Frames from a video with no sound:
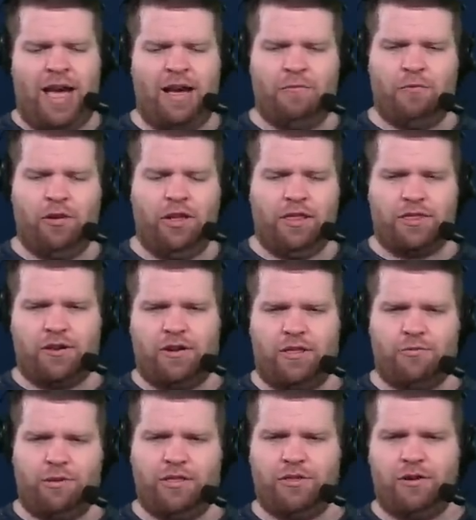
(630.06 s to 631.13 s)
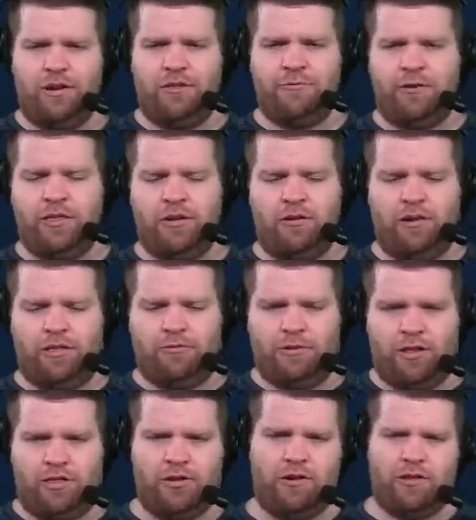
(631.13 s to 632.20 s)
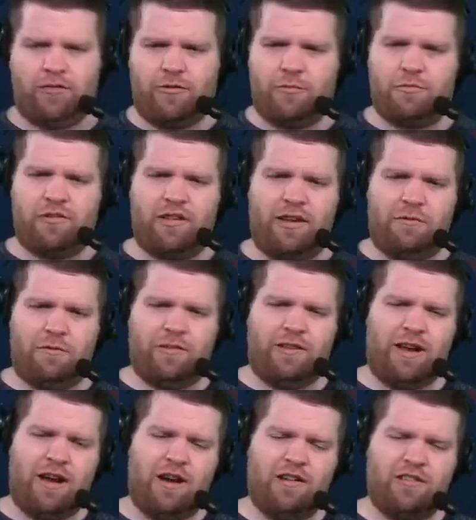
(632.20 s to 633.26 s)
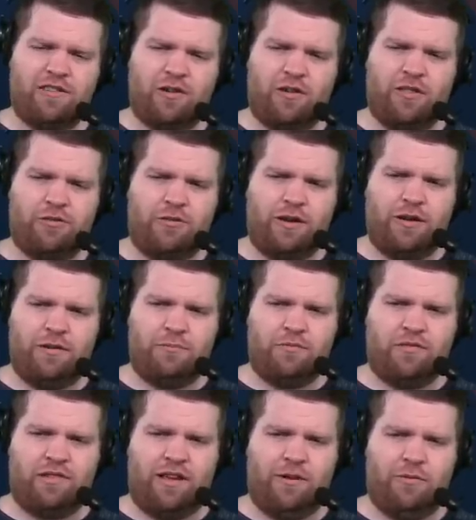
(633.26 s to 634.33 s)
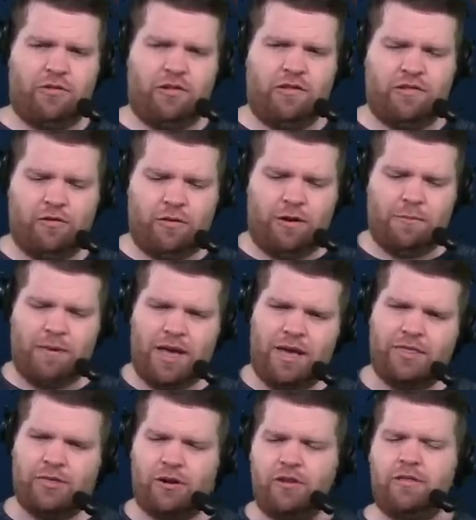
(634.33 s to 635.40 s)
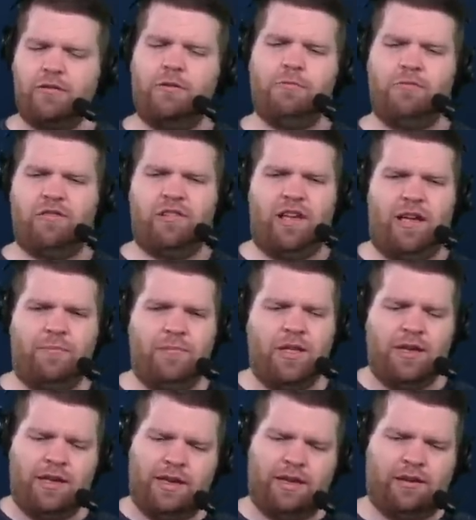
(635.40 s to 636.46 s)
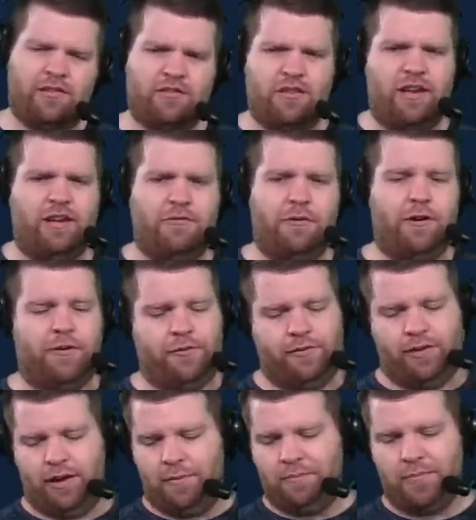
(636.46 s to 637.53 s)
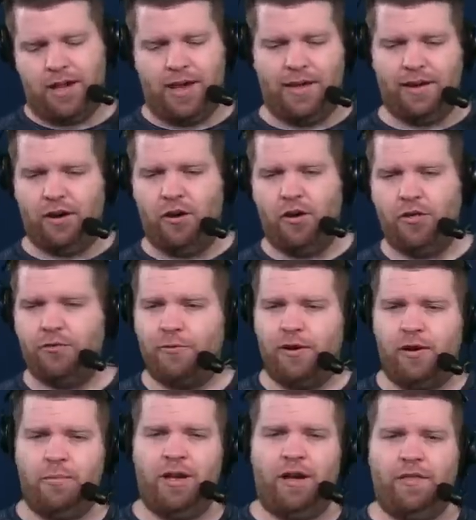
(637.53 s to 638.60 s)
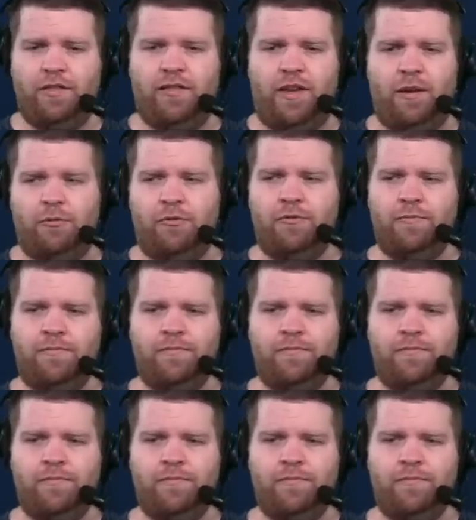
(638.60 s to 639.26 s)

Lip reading: Really, 33-33-33. 33% he retires. 33% he returns to Green Bay. 33% he gets traded to another team. I think all three could be on the table.